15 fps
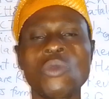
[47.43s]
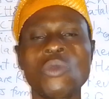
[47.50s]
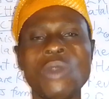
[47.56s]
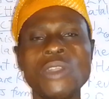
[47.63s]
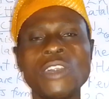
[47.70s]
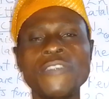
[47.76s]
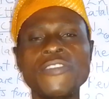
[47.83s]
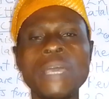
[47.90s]

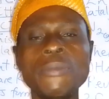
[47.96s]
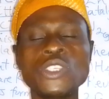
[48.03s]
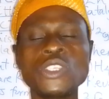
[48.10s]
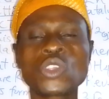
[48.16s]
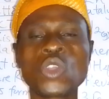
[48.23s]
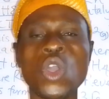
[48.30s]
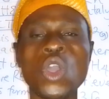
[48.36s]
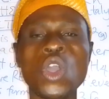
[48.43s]
One of them
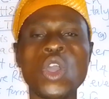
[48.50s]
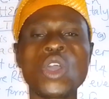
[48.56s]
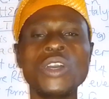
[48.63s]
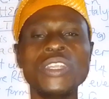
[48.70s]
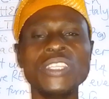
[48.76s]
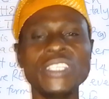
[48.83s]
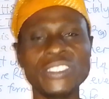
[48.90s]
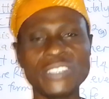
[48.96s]
is
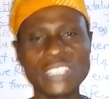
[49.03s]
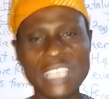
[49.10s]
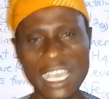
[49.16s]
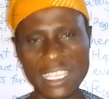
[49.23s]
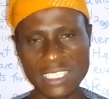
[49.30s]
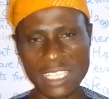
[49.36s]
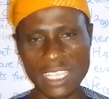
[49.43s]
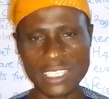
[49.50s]
called the
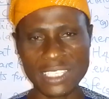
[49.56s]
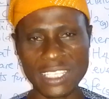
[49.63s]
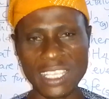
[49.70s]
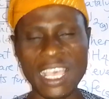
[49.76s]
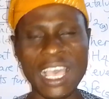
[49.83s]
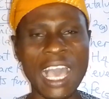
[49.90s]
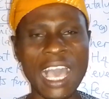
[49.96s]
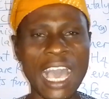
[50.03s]
reactant,
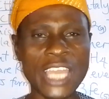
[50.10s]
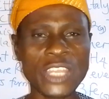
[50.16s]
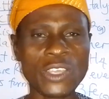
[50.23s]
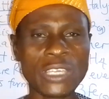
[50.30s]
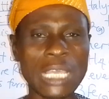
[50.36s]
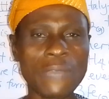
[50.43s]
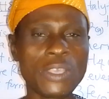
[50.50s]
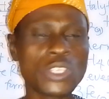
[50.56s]
and the
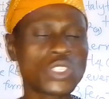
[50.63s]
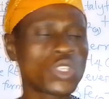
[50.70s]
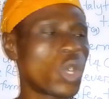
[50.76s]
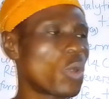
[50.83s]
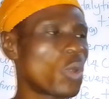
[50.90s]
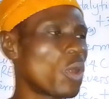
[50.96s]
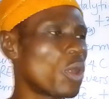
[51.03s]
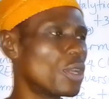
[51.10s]
other one is
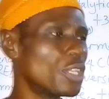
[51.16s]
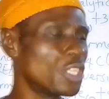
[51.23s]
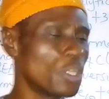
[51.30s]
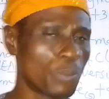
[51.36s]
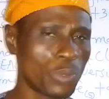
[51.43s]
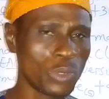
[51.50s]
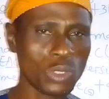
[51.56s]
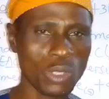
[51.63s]
called what? The
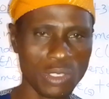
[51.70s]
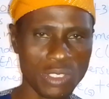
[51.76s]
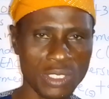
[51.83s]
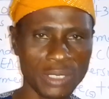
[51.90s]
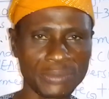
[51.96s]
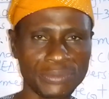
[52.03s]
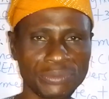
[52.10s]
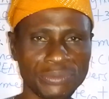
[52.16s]
product.